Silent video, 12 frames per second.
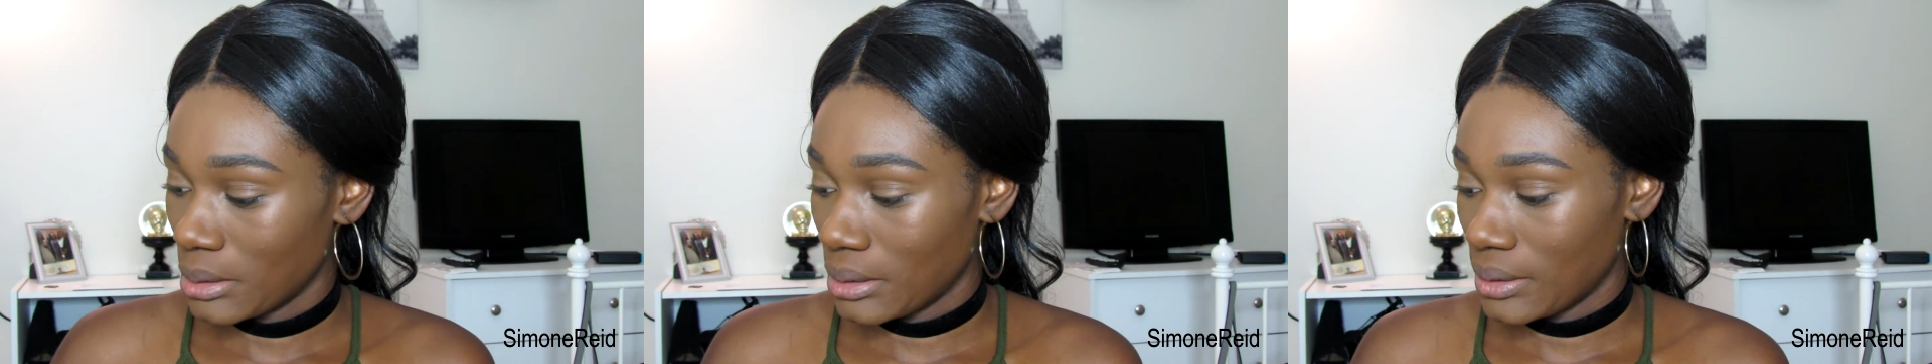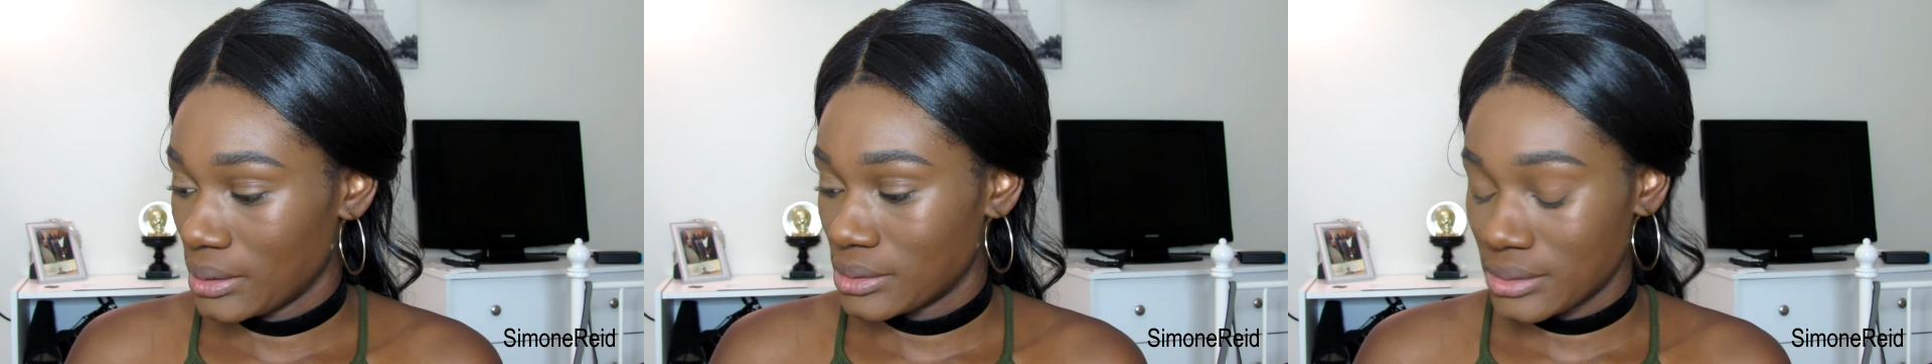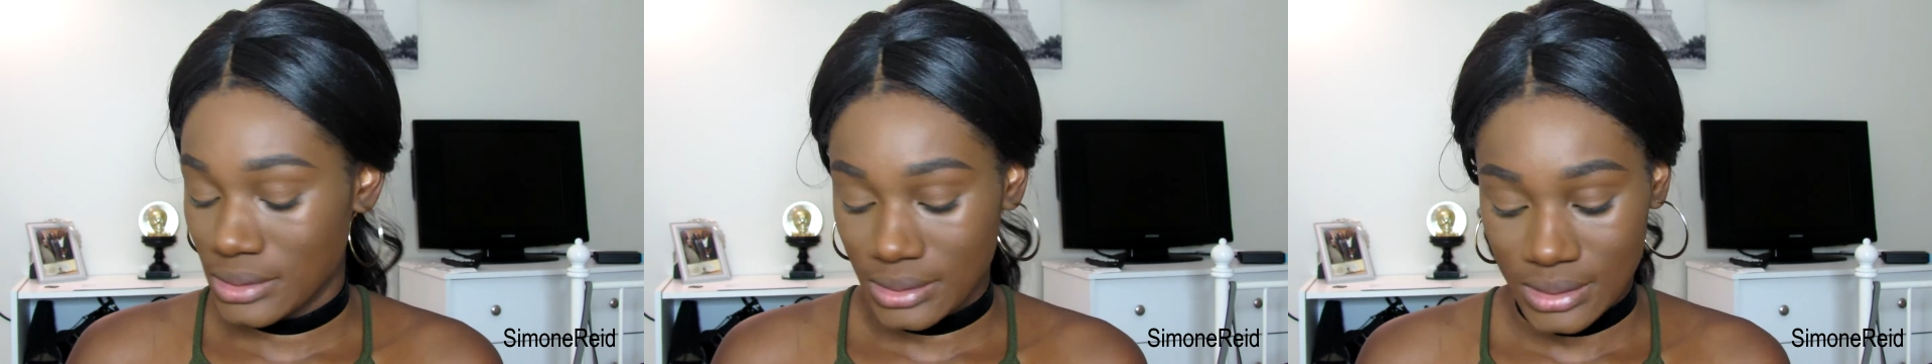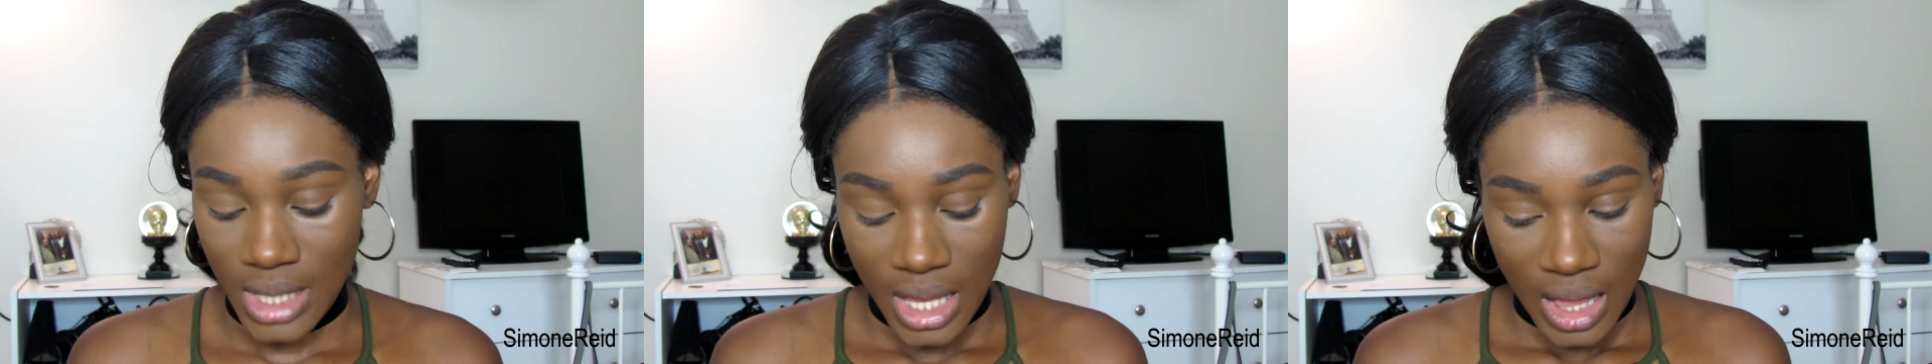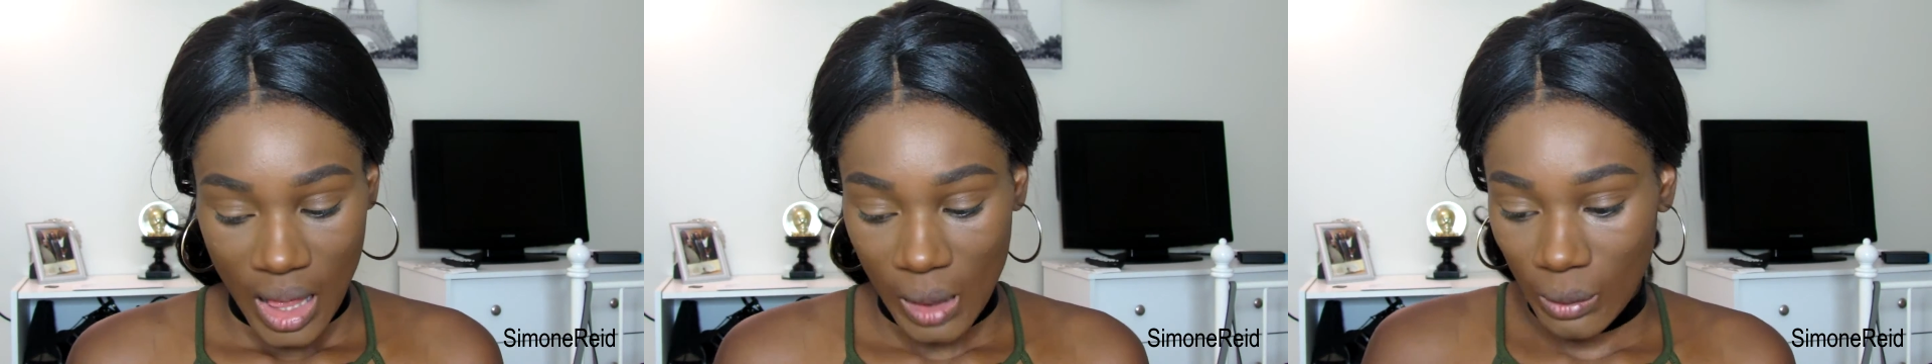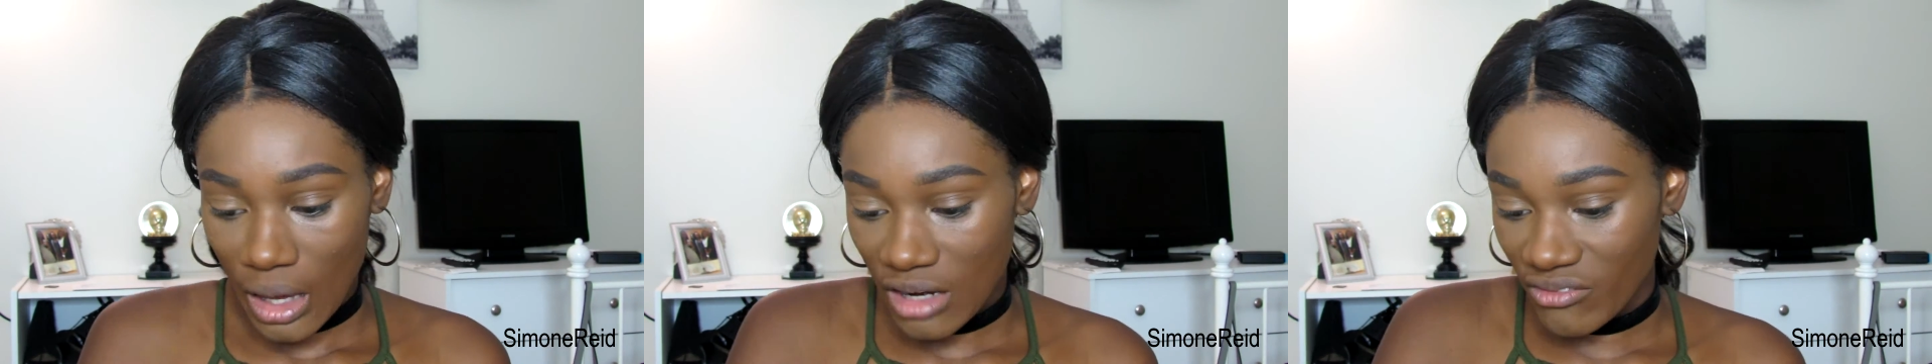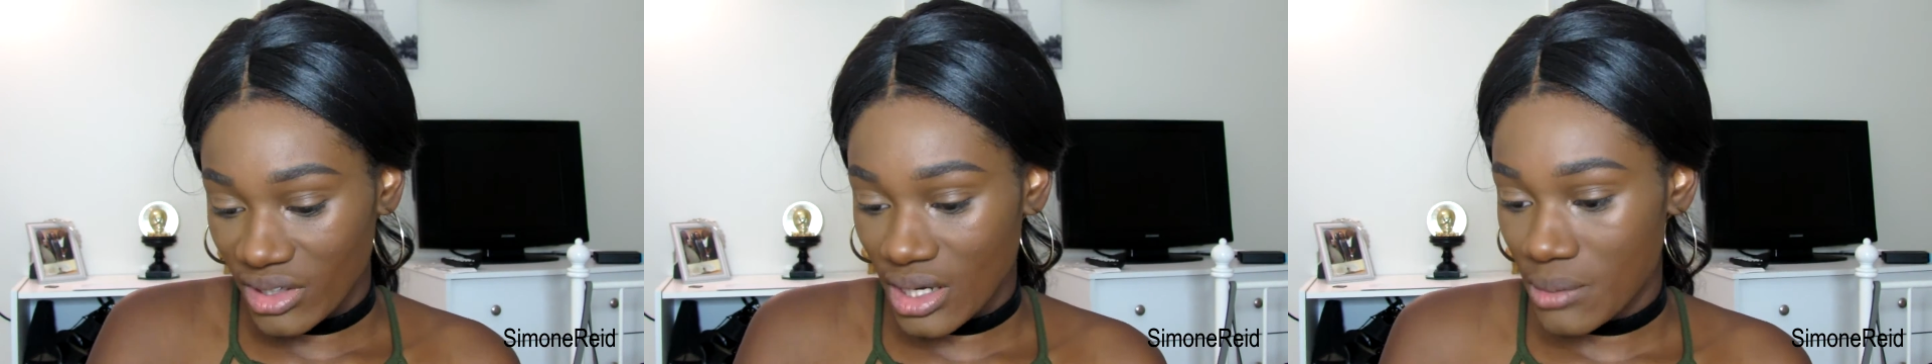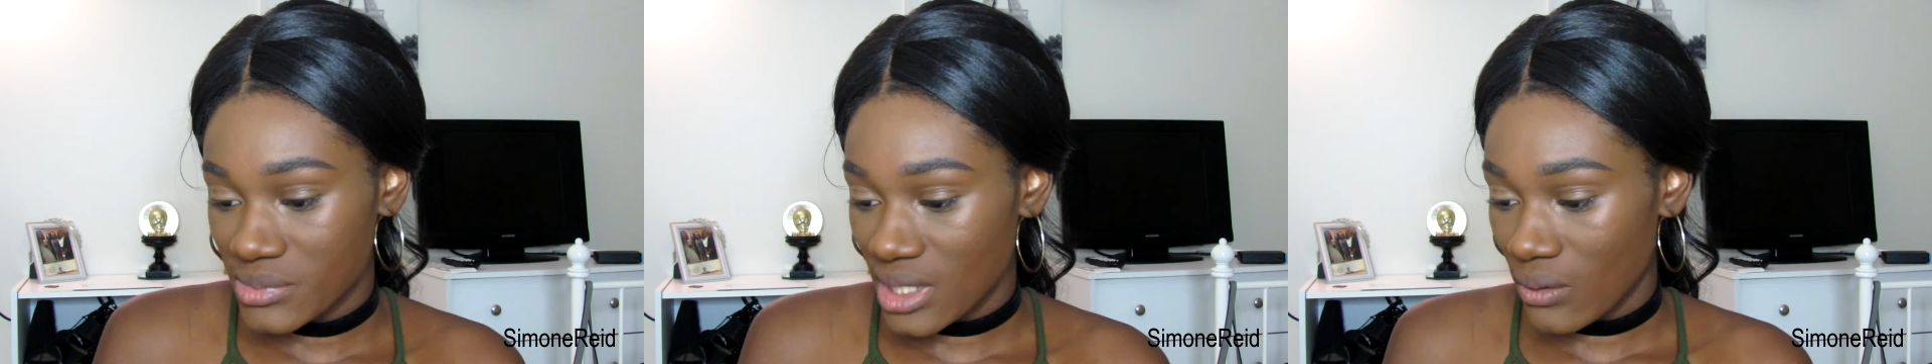and it just, a lot of it
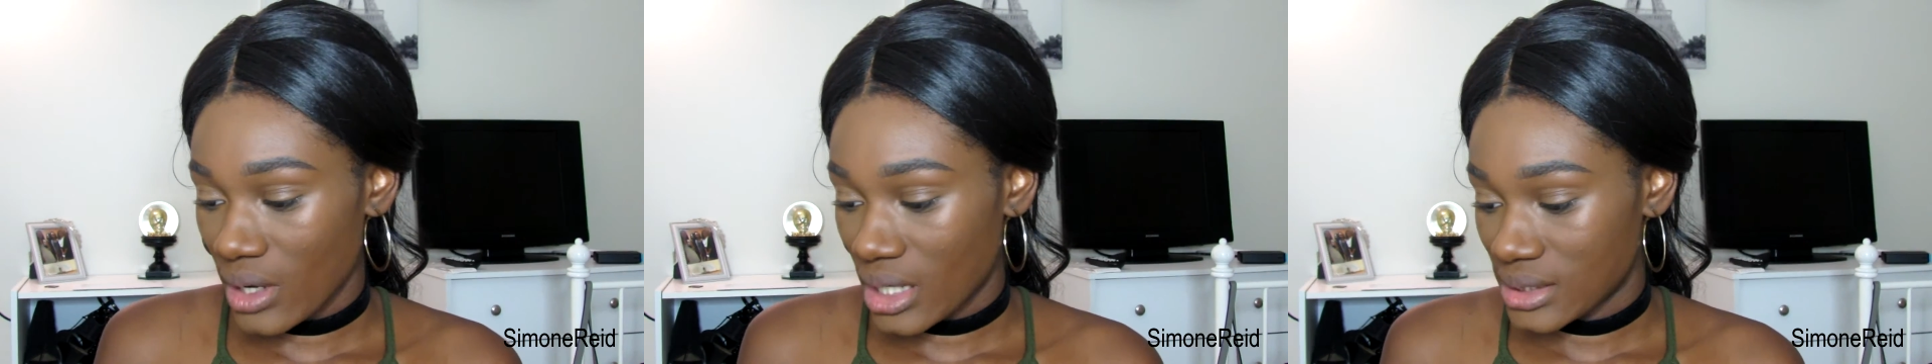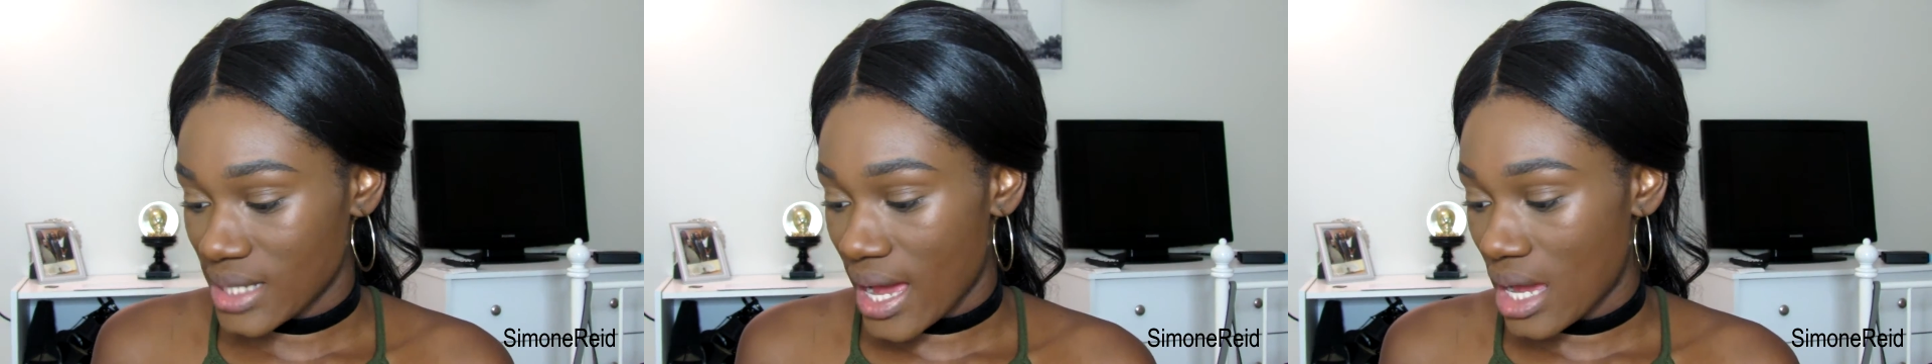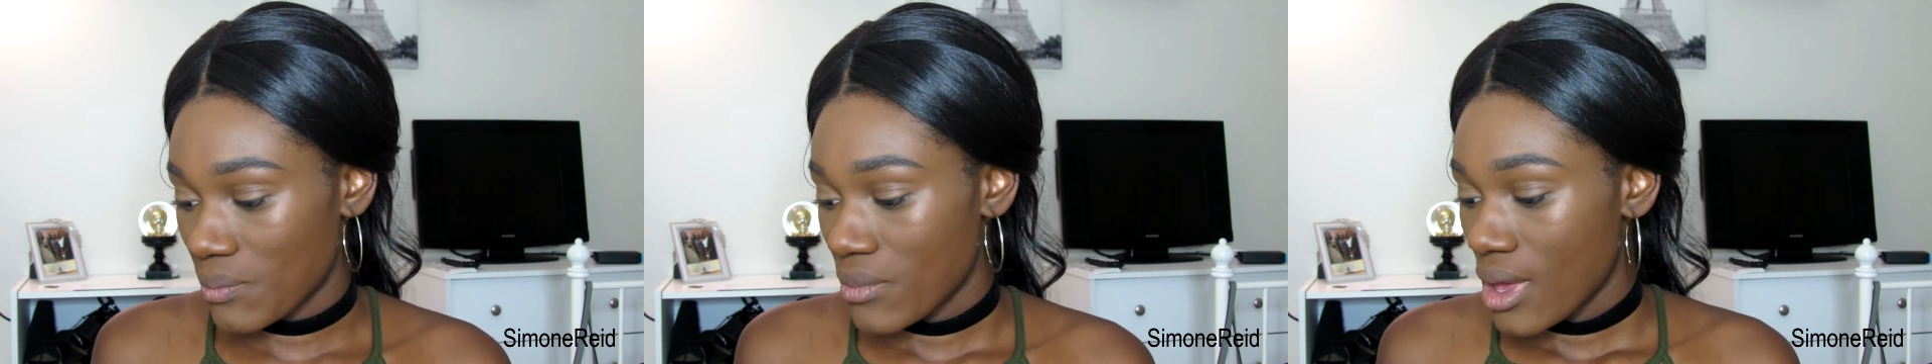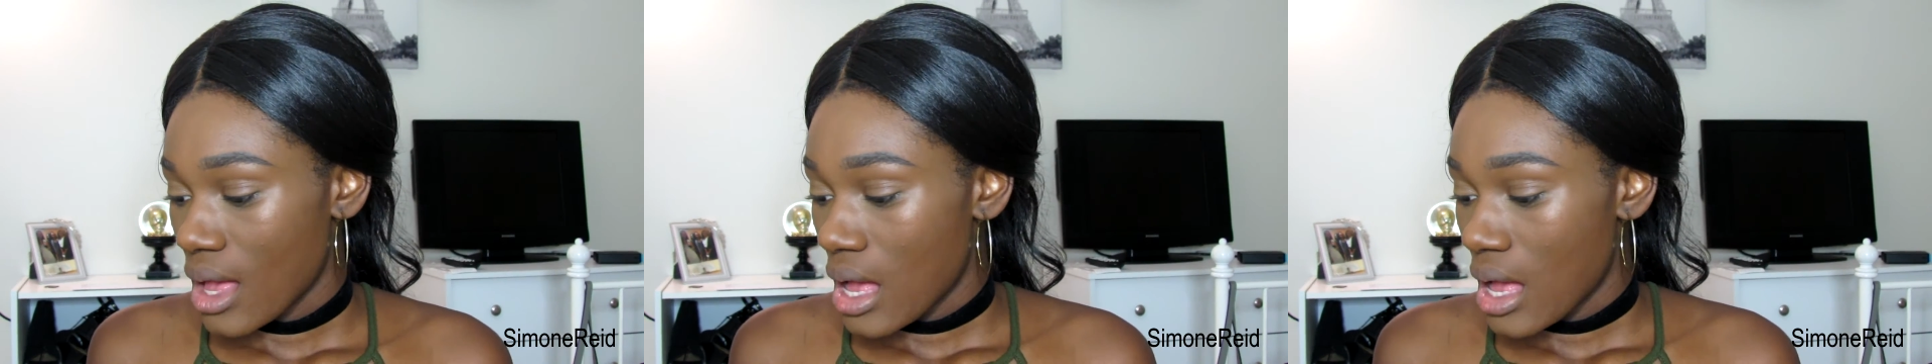comes out at a time.